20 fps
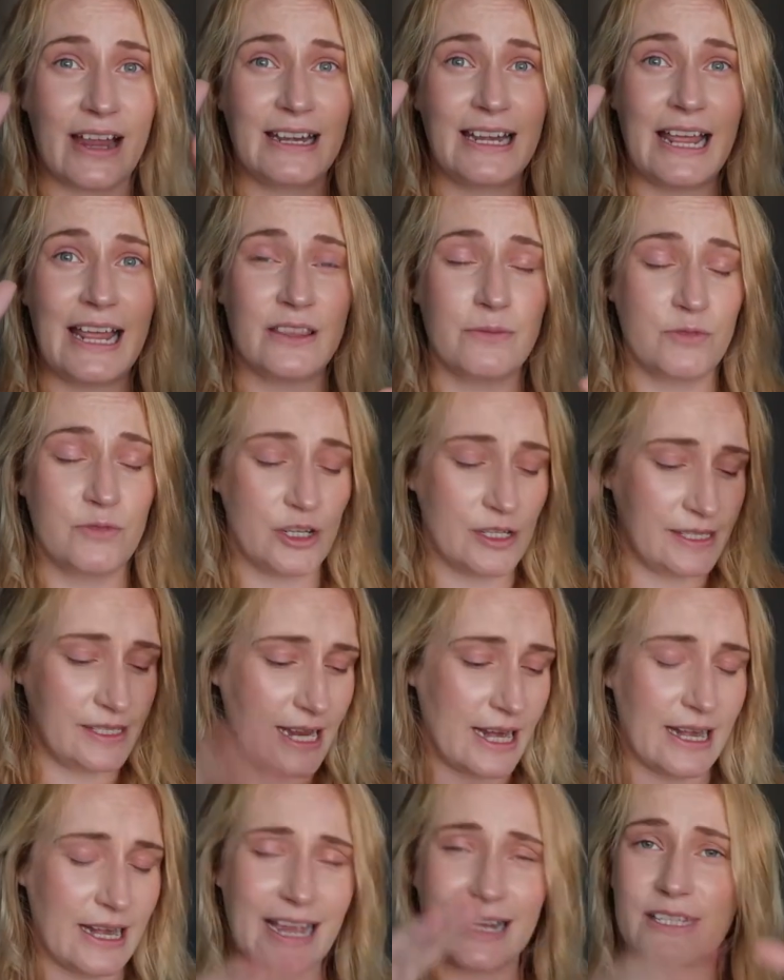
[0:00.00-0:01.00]
and let them just
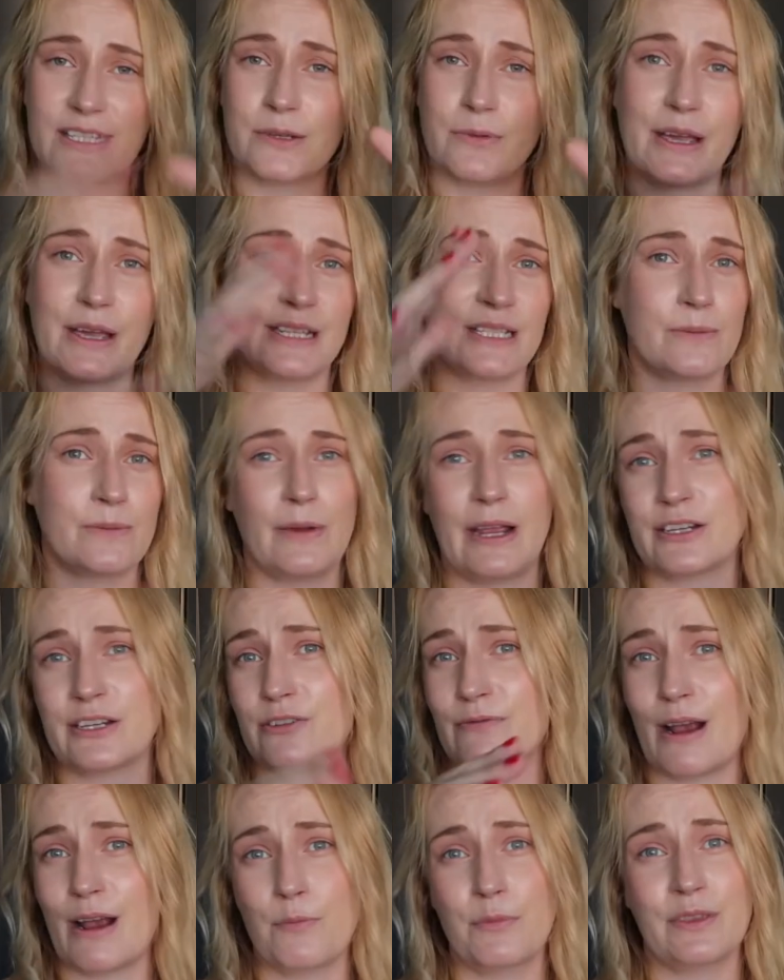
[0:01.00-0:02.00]
sit next to it and
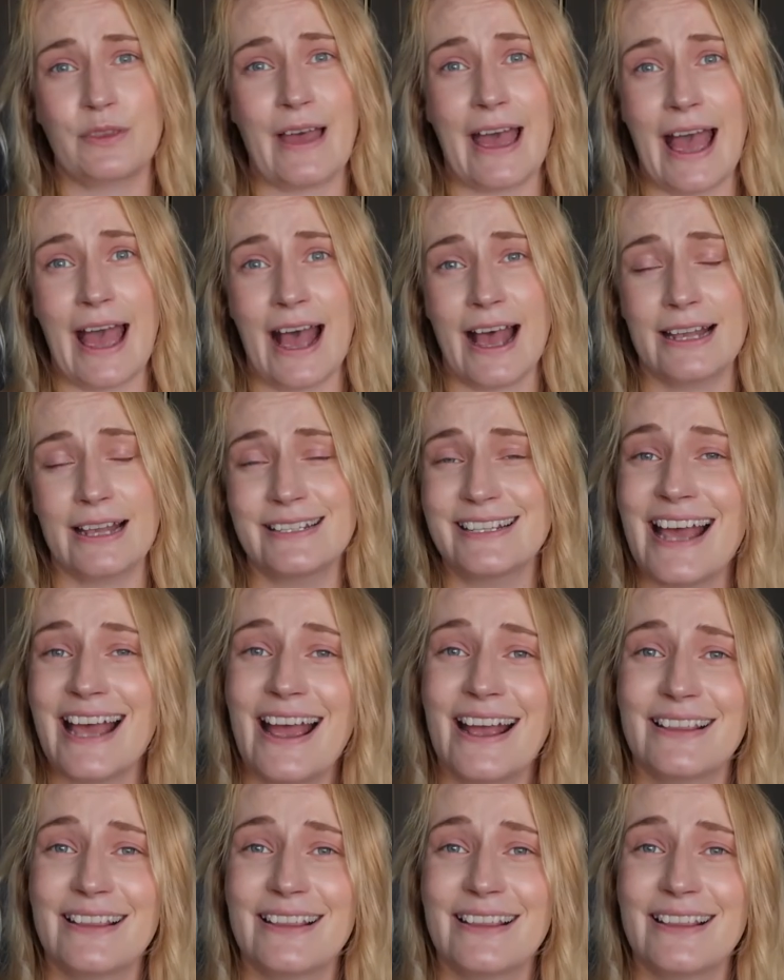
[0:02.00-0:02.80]
splash around with their hands.